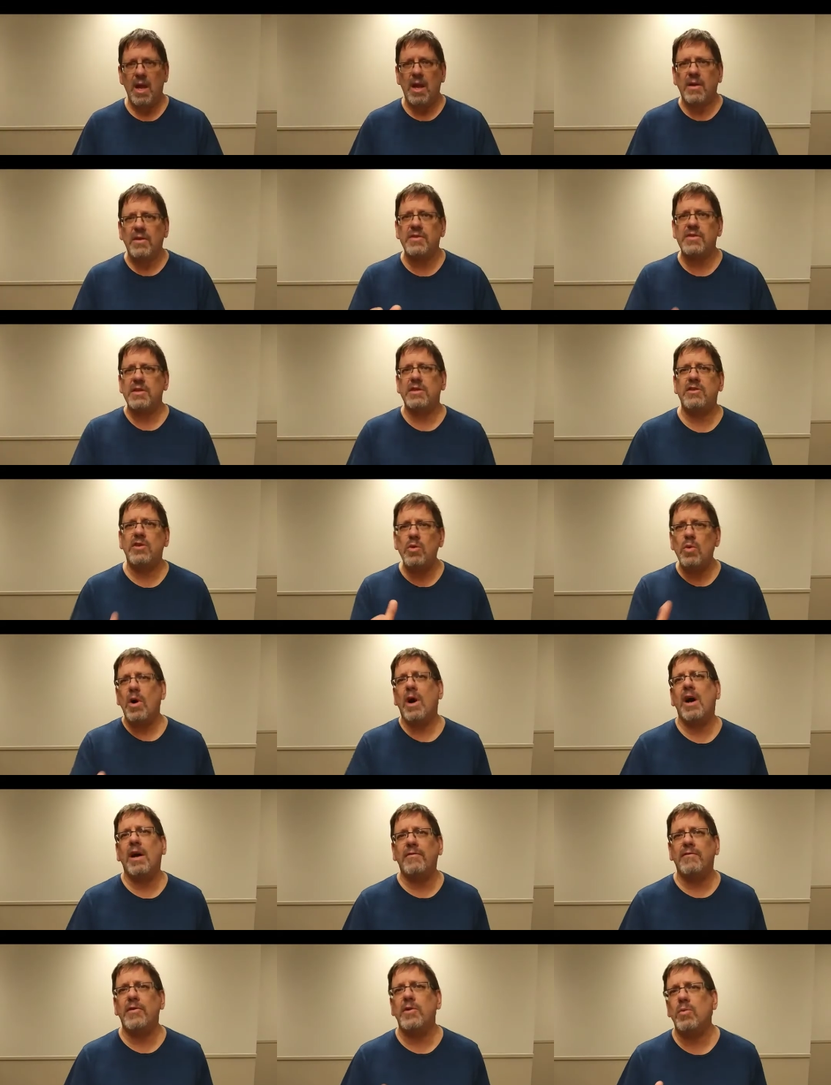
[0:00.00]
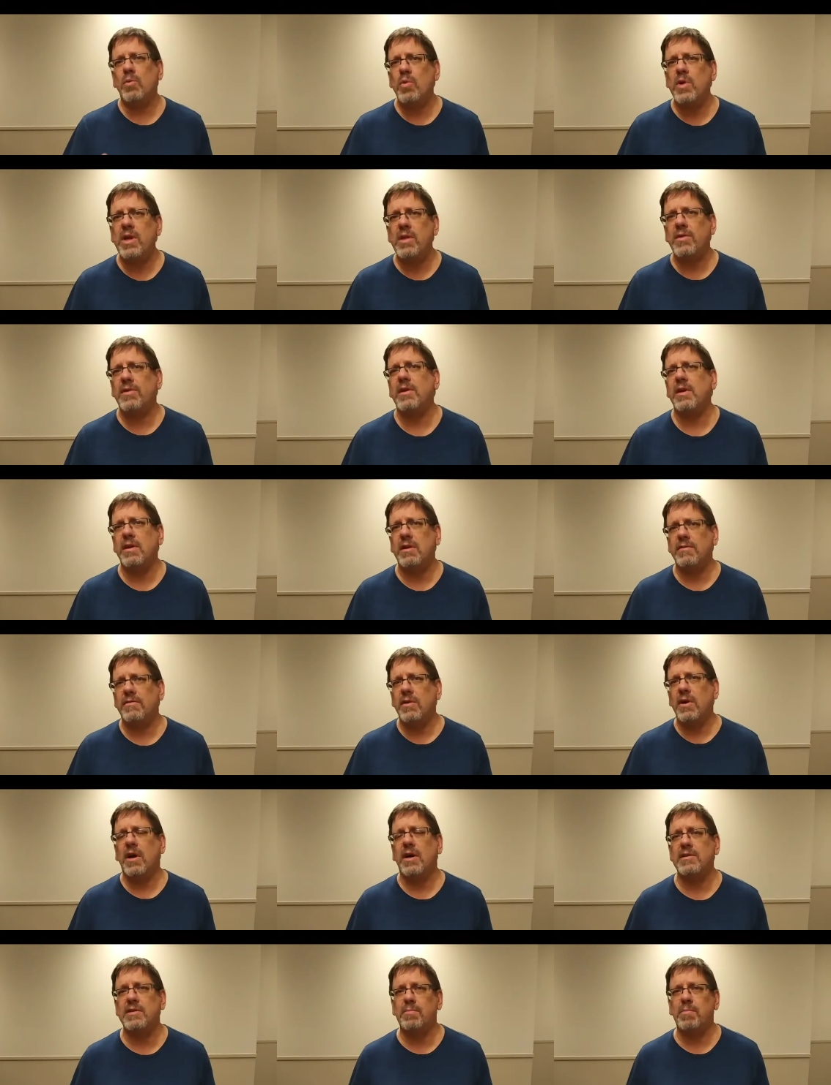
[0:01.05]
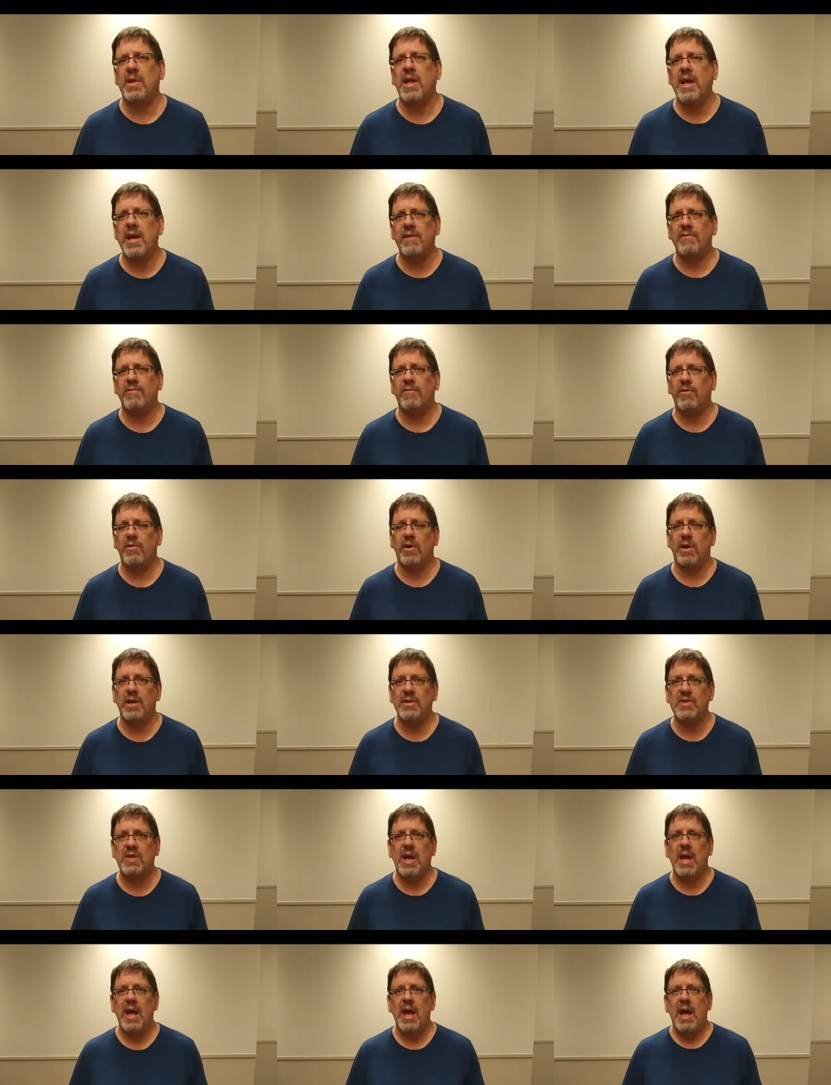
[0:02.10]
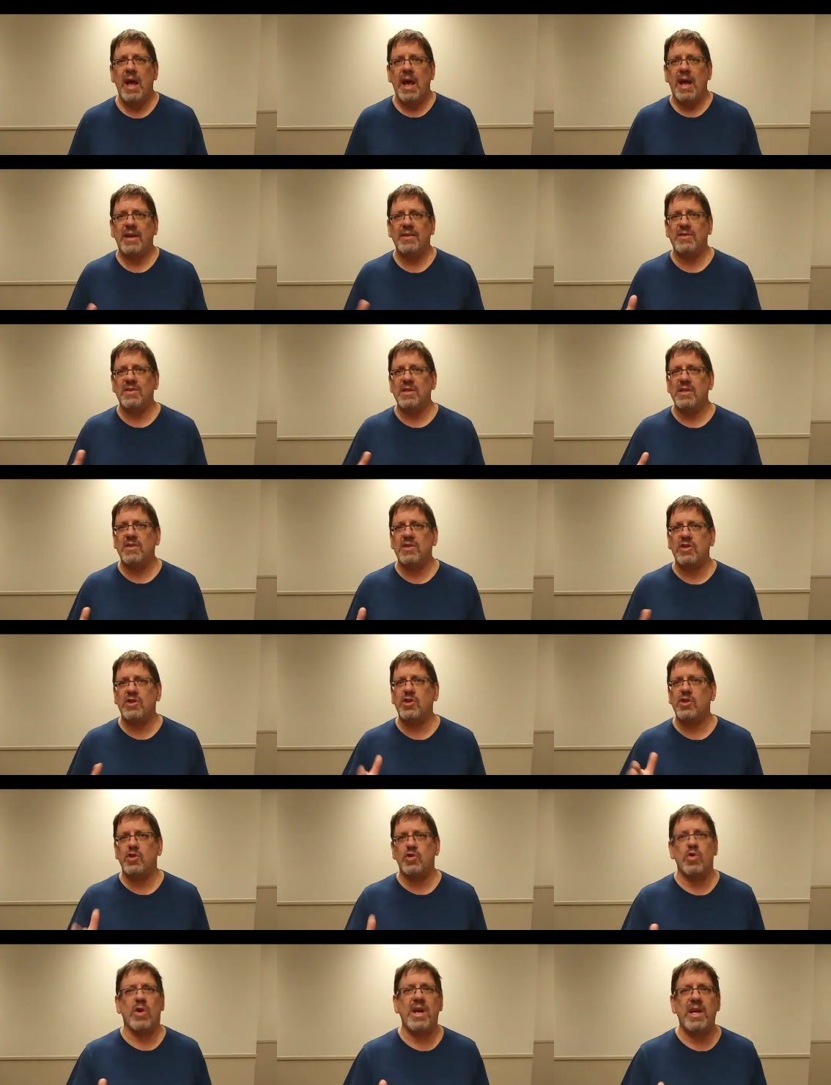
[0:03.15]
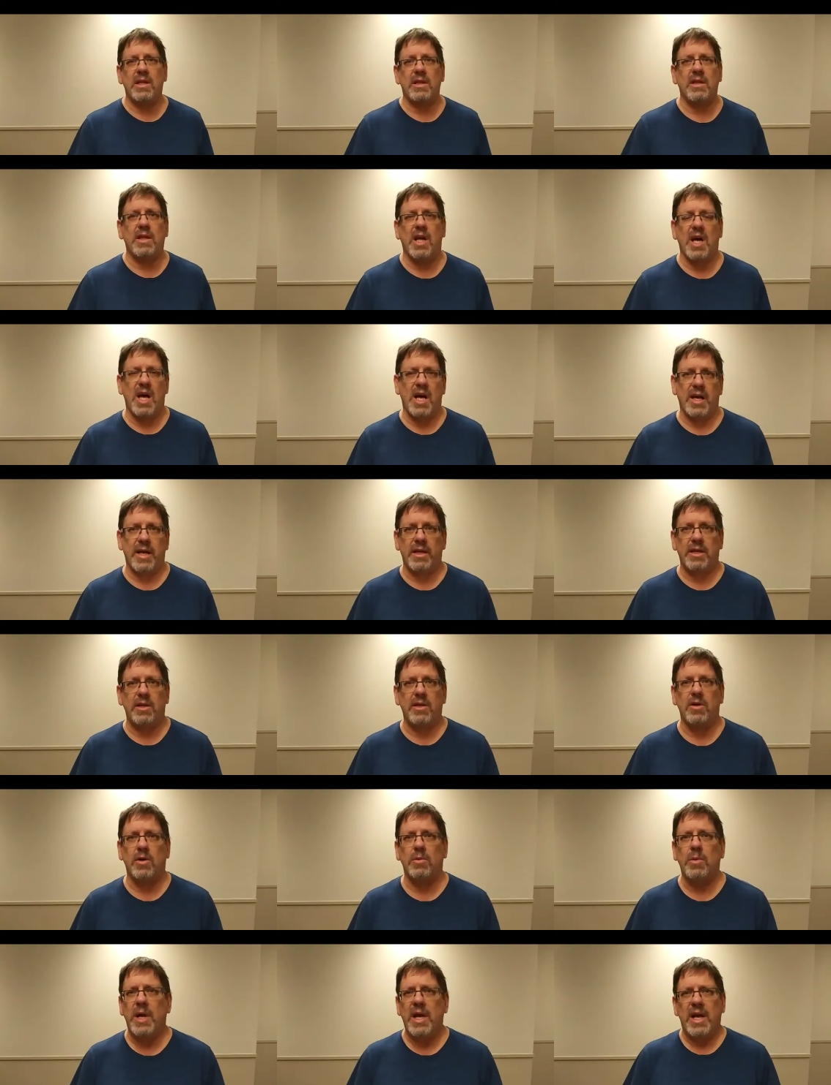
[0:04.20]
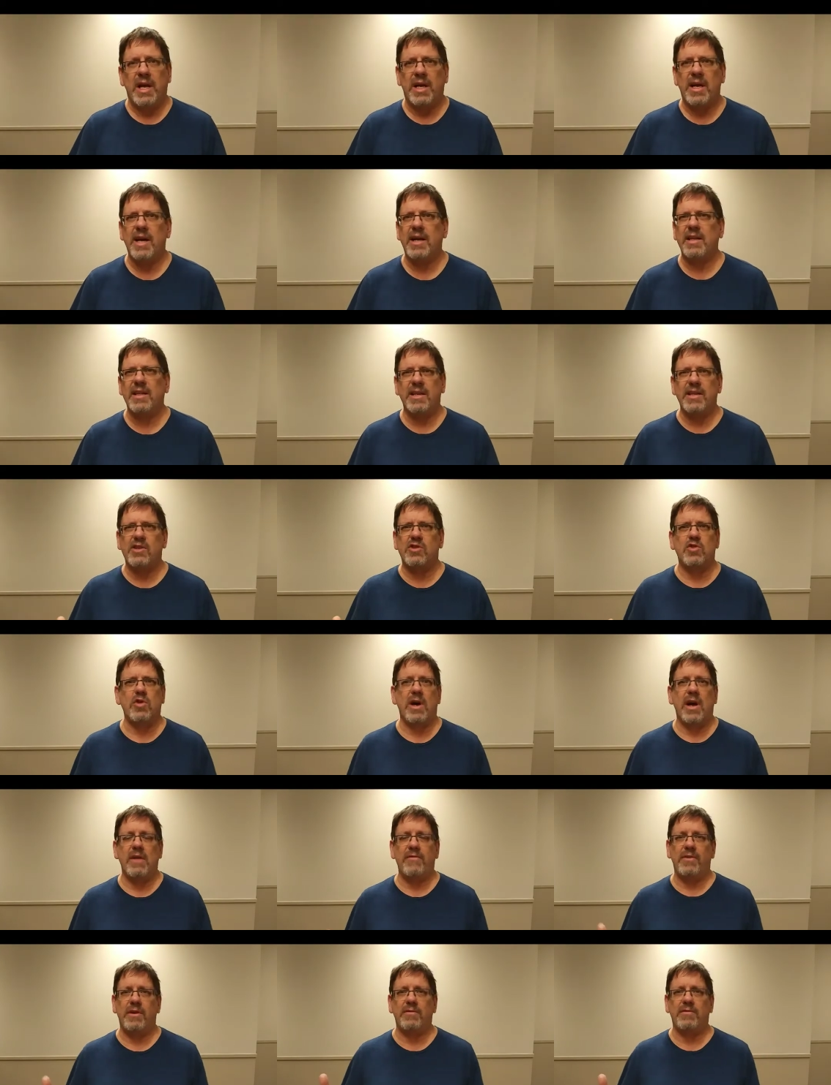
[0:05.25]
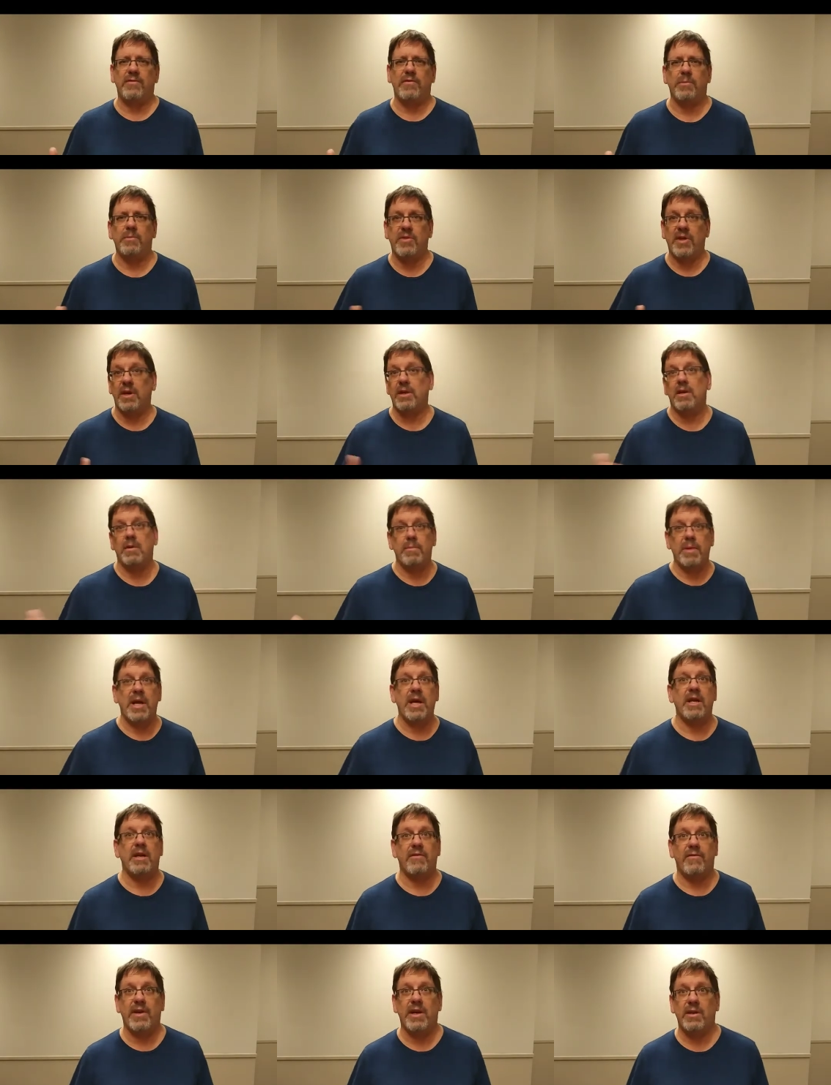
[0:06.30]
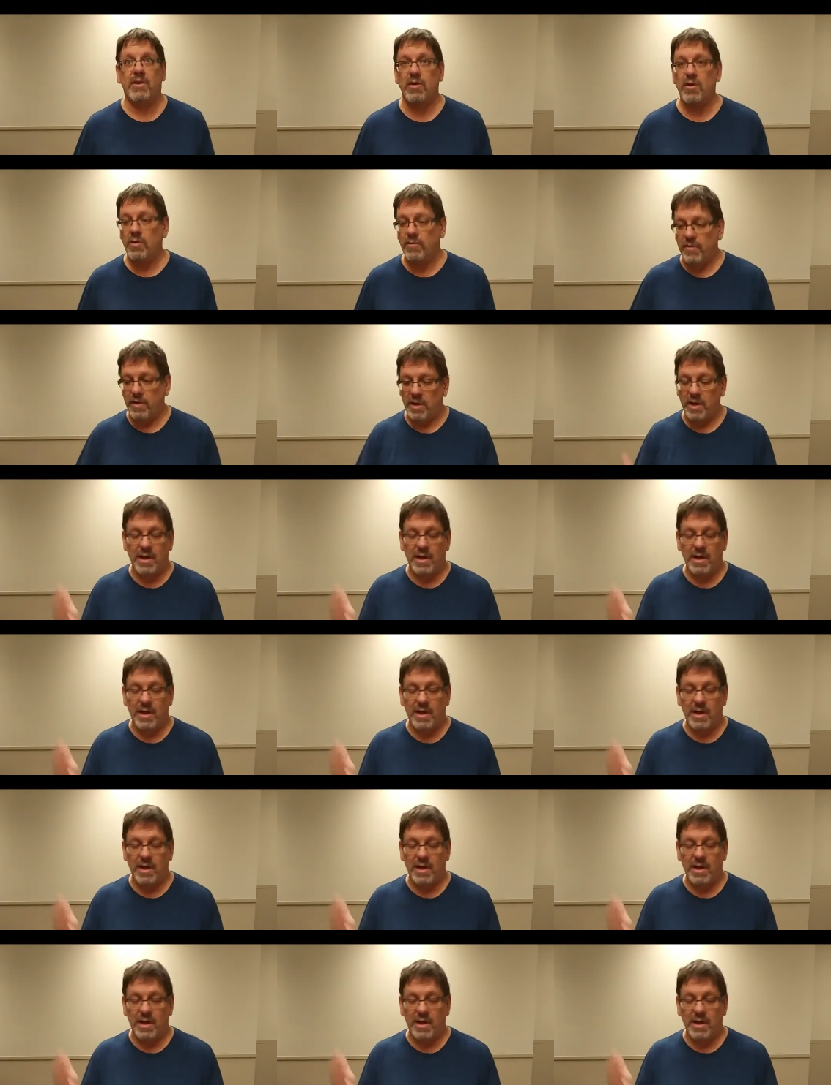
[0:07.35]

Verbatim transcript: You see, too often we think of God's plan for us as this straight line, you know, kind of like driving from Thunder Bay to Vancouver.